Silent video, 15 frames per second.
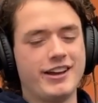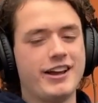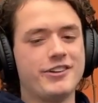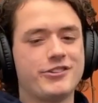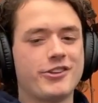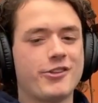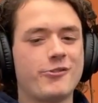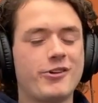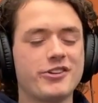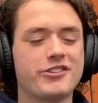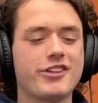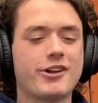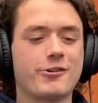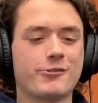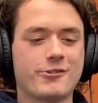And so the ones
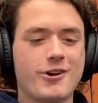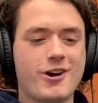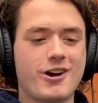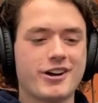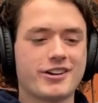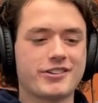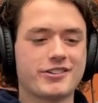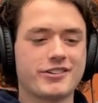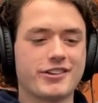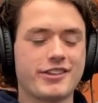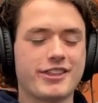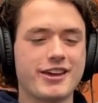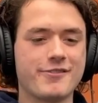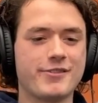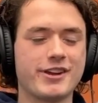that are rocks,
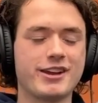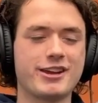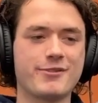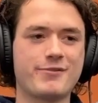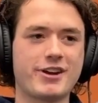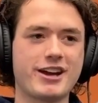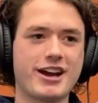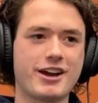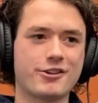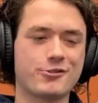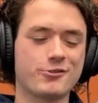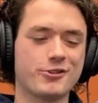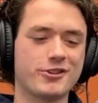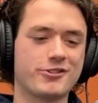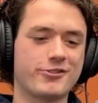they've been hit by
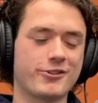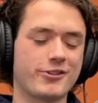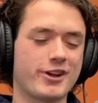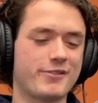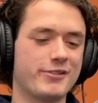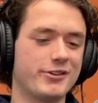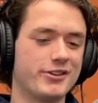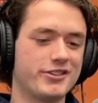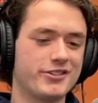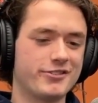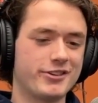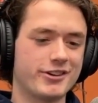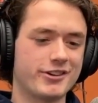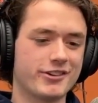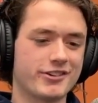asteroids for like millions of
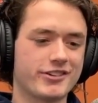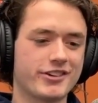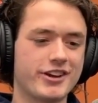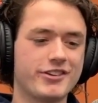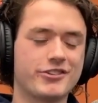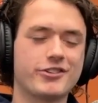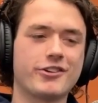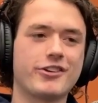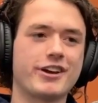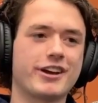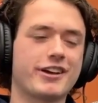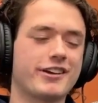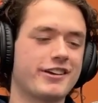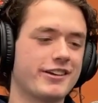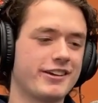years. And so
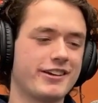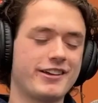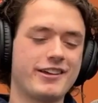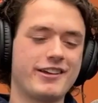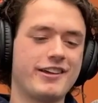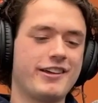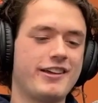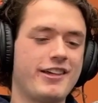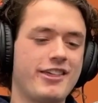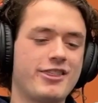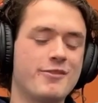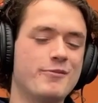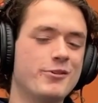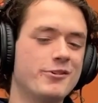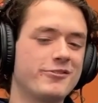like
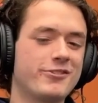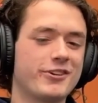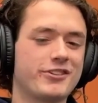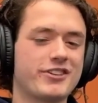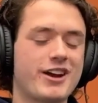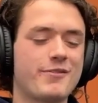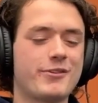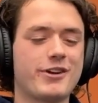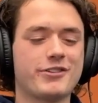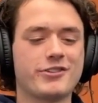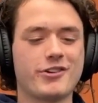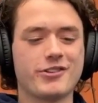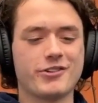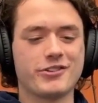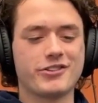the moon, for example, has
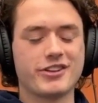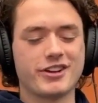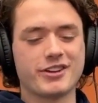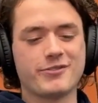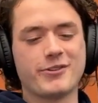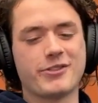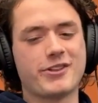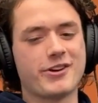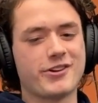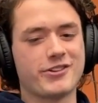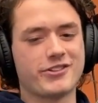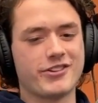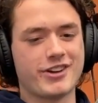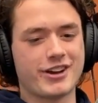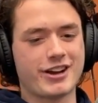all those things, but
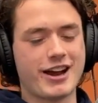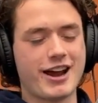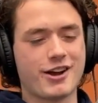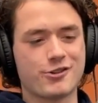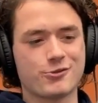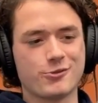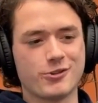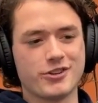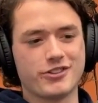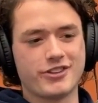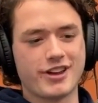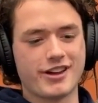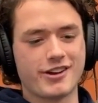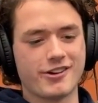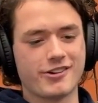there's like asteroids
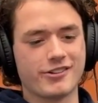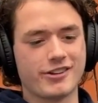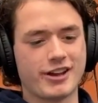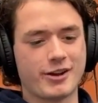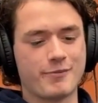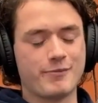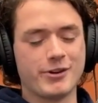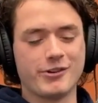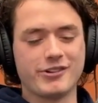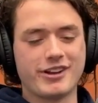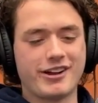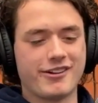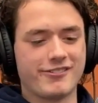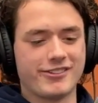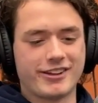that are like built
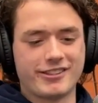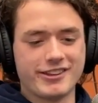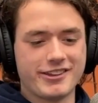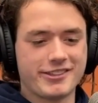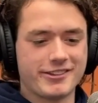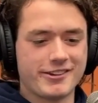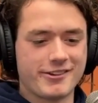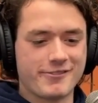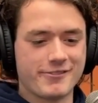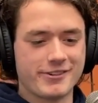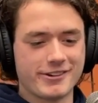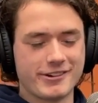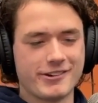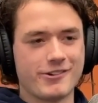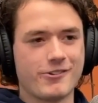out of like lithium,
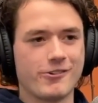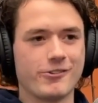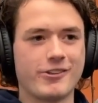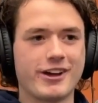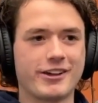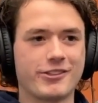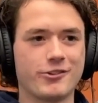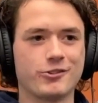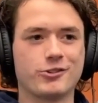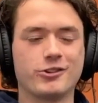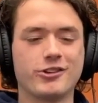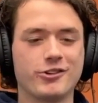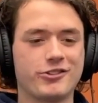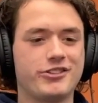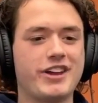or like there's
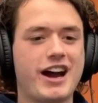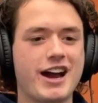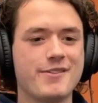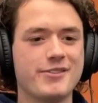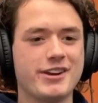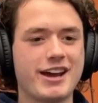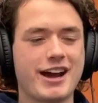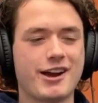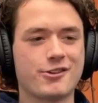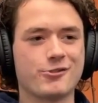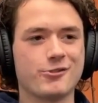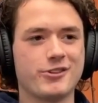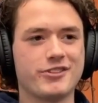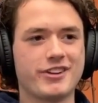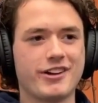diamond
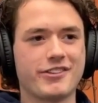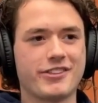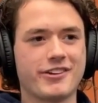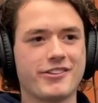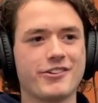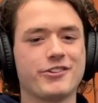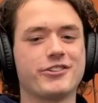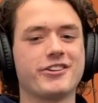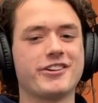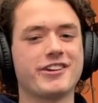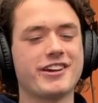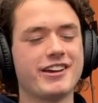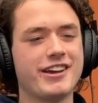asteroids out there.